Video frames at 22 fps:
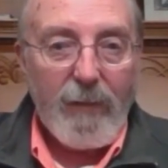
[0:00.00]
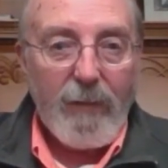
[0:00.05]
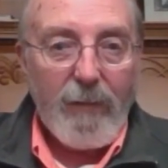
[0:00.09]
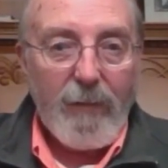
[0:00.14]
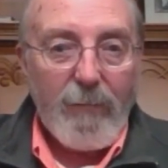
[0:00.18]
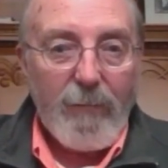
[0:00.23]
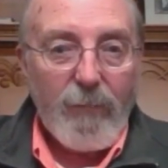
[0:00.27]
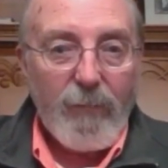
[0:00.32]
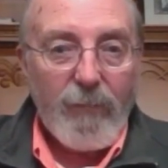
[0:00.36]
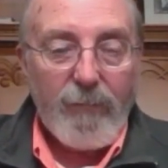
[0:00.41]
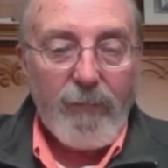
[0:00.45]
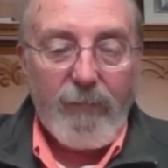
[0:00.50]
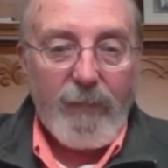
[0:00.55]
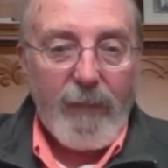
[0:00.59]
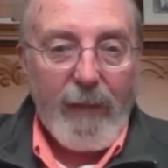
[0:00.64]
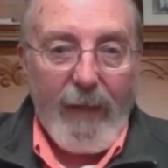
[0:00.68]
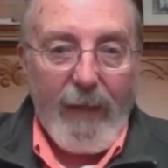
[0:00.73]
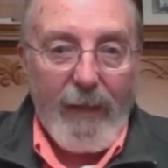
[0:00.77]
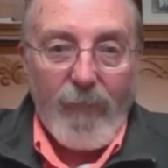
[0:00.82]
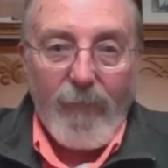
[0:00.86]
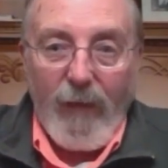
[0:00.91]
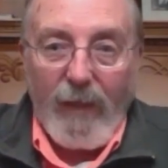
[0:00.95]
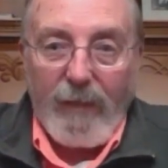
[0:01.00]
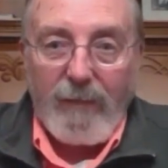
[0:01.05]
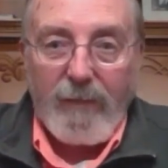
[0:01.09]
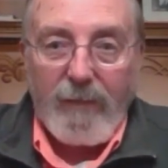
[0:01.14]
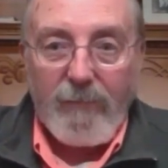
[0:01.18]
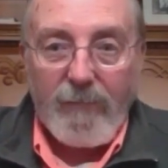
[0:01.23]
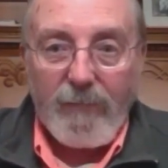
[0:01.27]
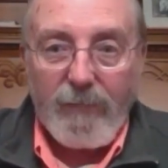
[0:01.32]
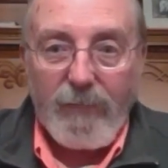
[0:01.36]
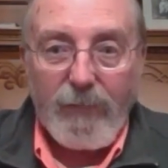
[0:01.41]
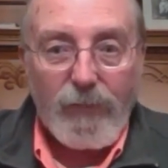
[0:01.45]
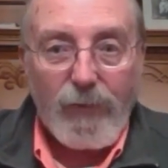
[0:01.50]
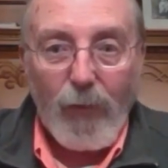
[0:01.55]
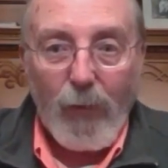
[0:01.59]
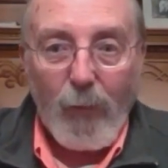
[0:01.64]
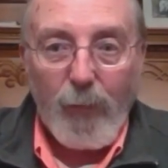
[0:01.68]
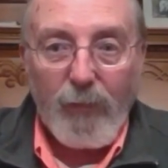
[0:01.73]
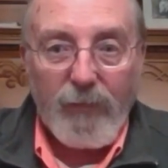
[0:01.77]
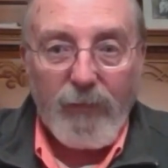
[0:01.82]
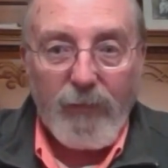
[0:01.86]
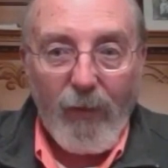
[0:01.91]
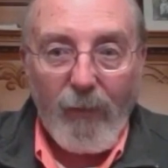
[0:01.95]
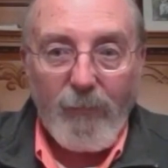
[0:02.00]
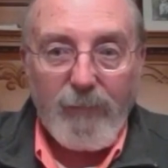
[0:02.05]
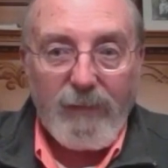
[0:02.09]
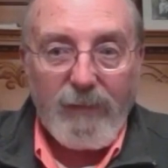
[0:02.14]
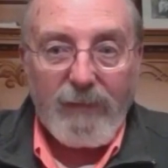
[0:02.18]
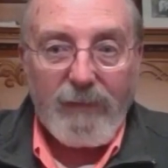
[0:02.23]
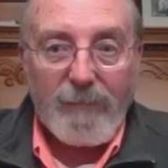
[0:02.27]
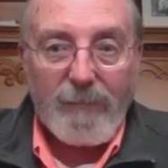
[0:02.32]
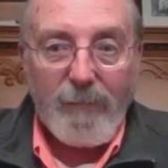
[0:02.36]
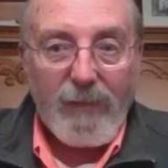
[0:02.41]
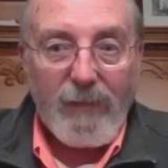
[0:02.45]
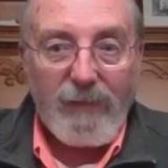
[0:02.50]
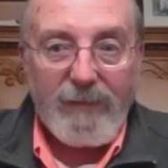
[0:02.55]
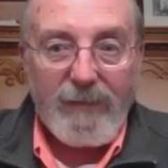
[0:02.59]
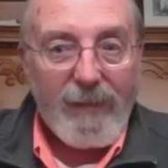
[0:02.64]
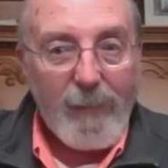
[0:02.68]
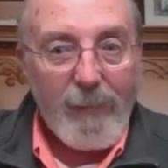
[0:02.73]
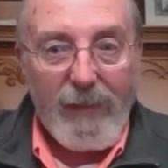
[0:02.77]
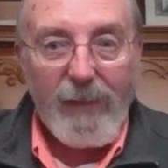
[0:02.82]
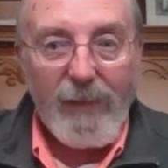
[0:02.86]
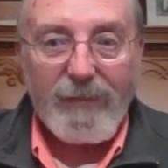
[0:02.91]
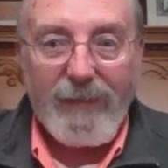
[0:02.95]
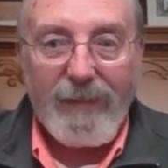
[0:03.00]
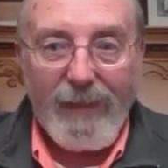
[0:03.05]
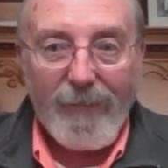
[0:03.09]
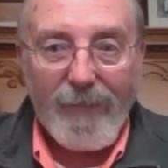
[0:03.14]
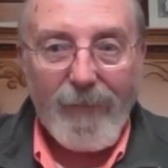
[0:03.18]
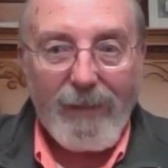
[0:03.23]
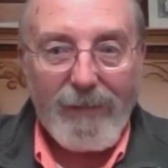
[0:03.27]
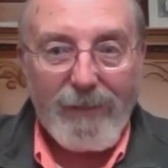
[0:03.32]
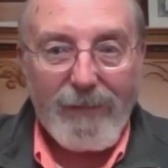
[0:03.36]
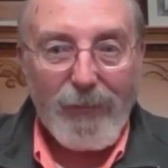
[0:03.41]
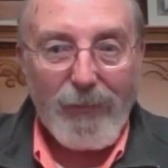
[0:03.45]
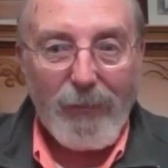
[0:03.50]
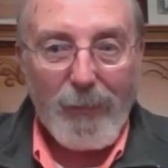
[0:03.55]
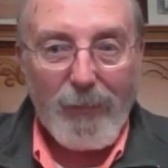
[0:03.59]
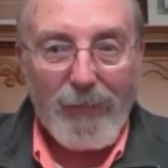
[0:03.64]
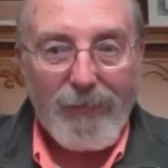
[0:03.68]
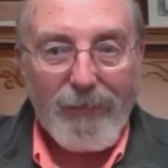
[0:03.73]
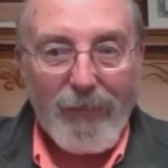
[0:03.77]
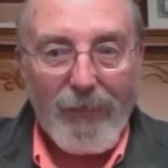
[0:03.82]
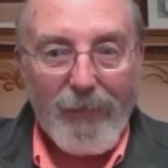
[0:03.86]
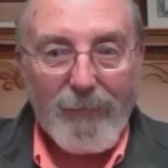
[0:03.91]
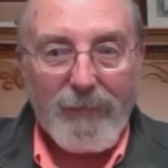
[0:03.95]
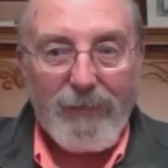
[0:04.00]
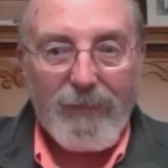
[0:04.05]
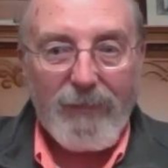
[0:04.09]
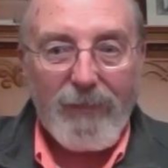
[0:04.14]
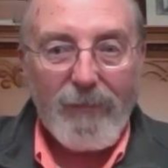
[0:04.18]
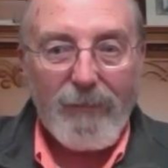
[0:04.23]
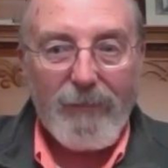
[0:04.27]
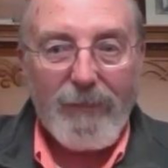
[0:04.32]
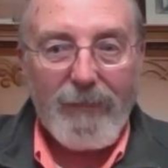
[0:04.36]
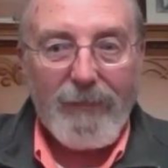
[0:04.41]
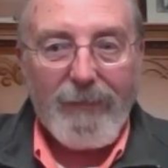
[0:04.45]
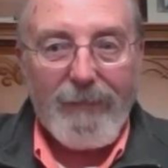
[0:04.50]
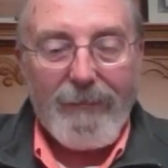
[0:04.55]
Well, they had a right to show up with arms just as much as anybody else had a right to show up with arms. So,